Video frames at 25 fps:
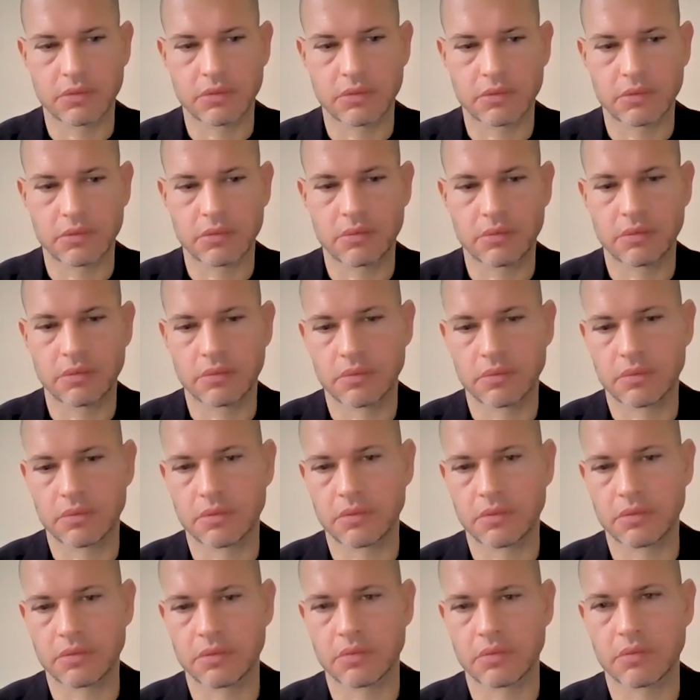
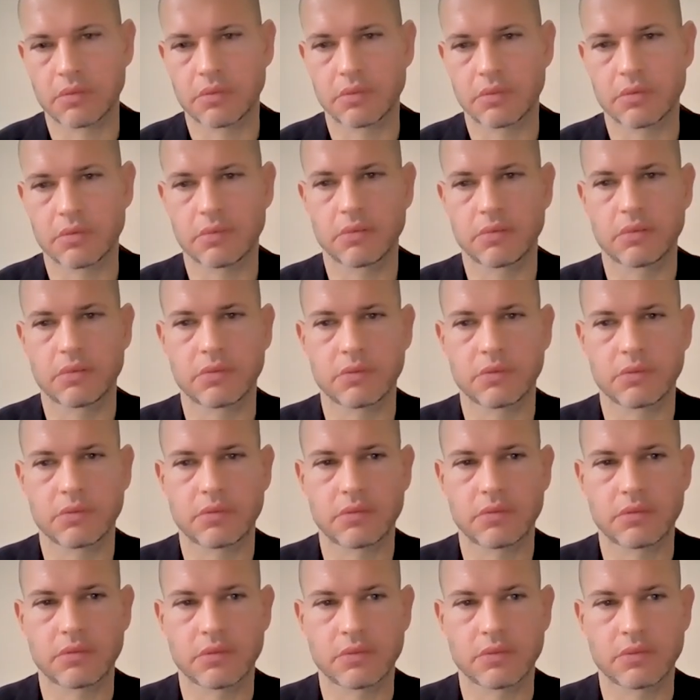
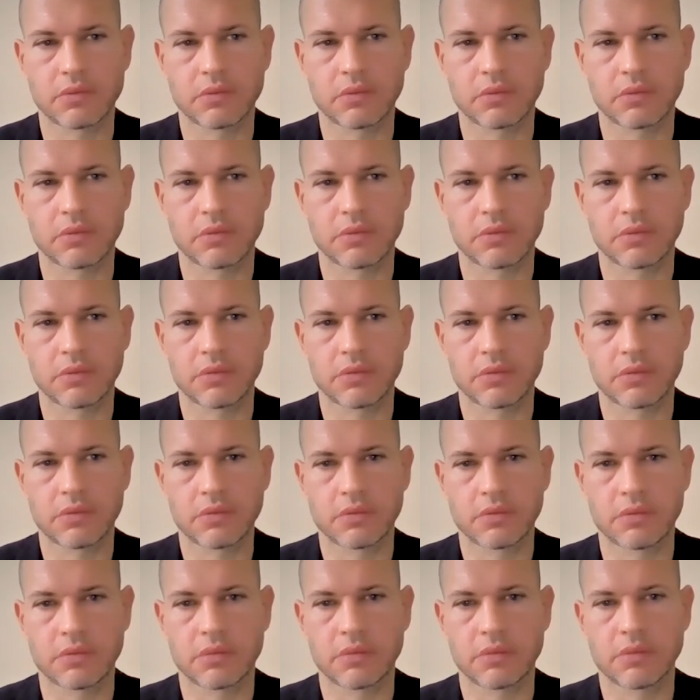
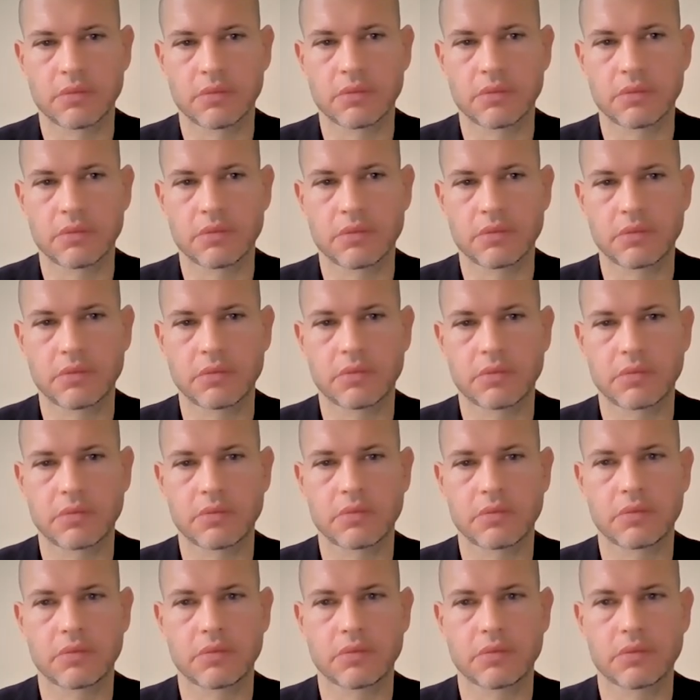
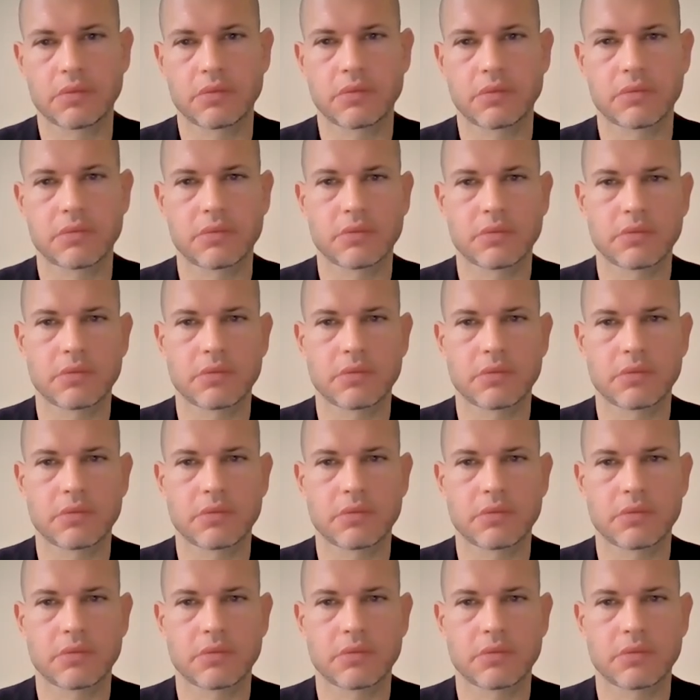[no speech]